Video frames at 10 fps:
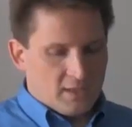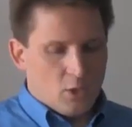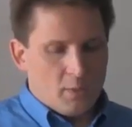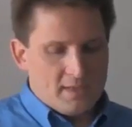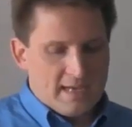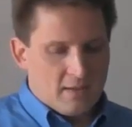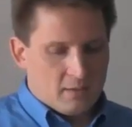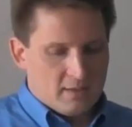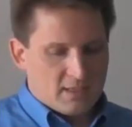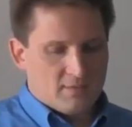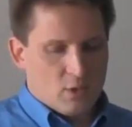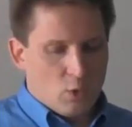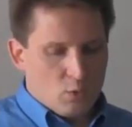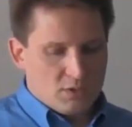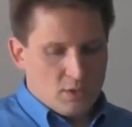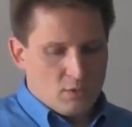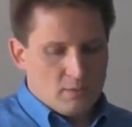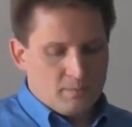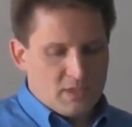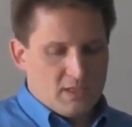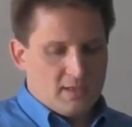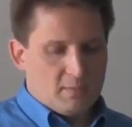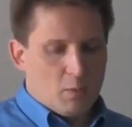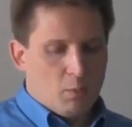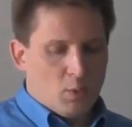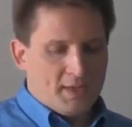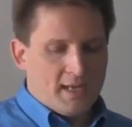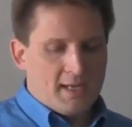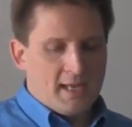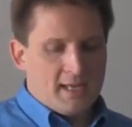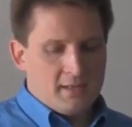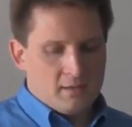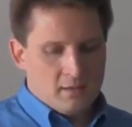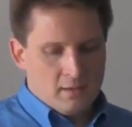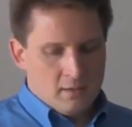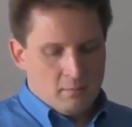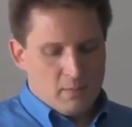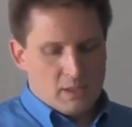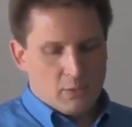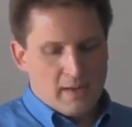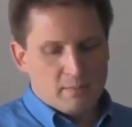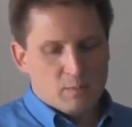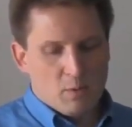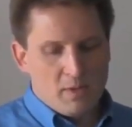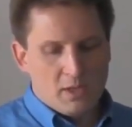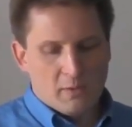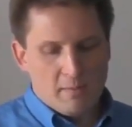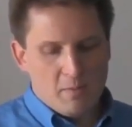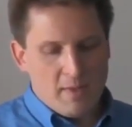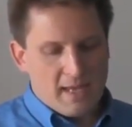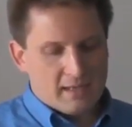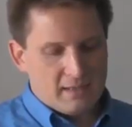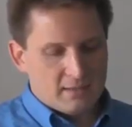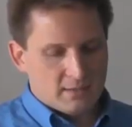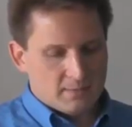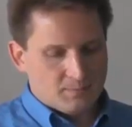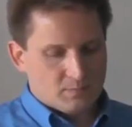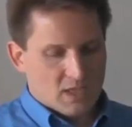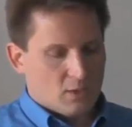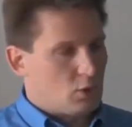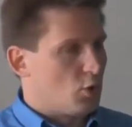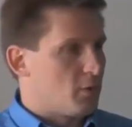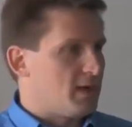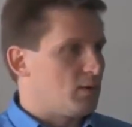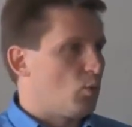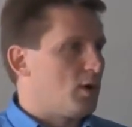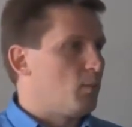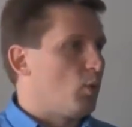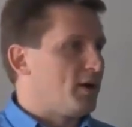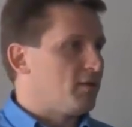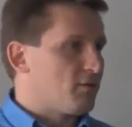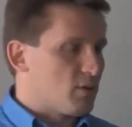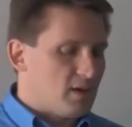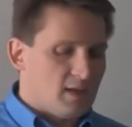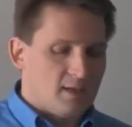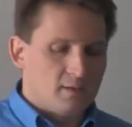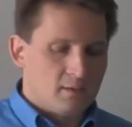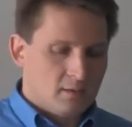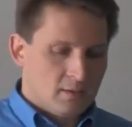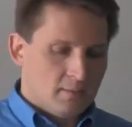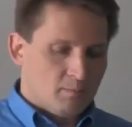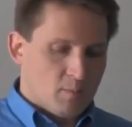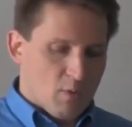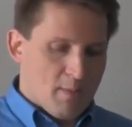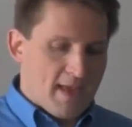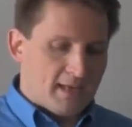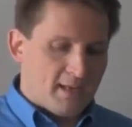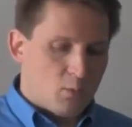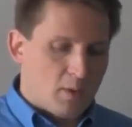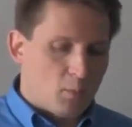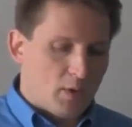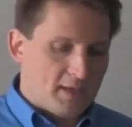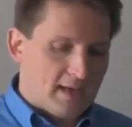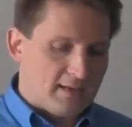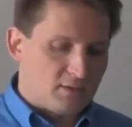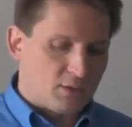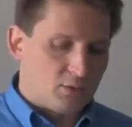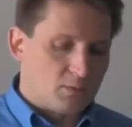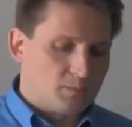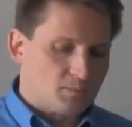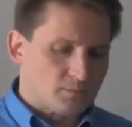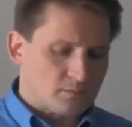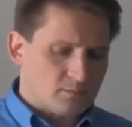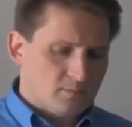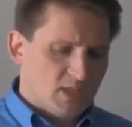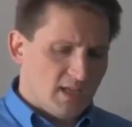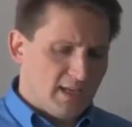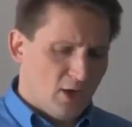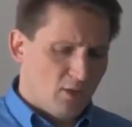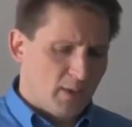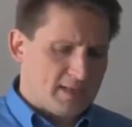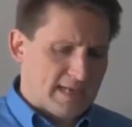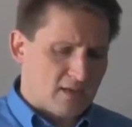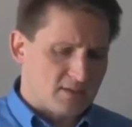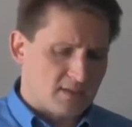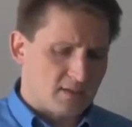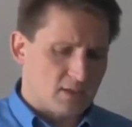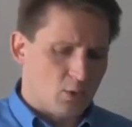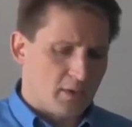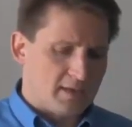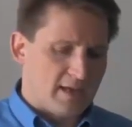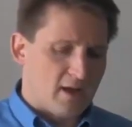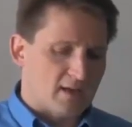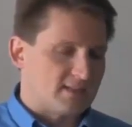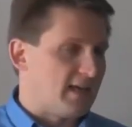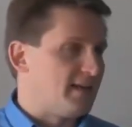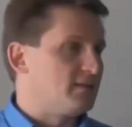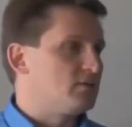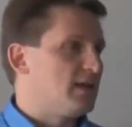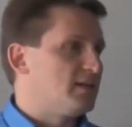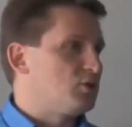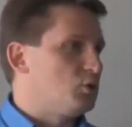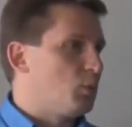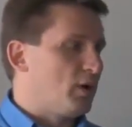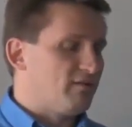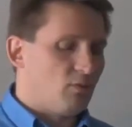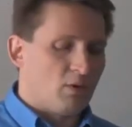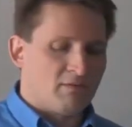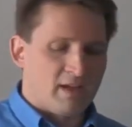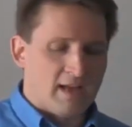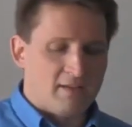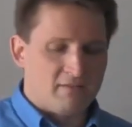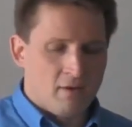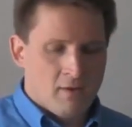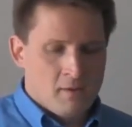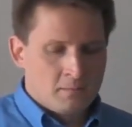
And going down the list for ozone, you need about 0.88 milligrams per milligram of manganese, chlorine 1.3, permanganate 1.92, and all the way down to chlorine dioxide at 2.45.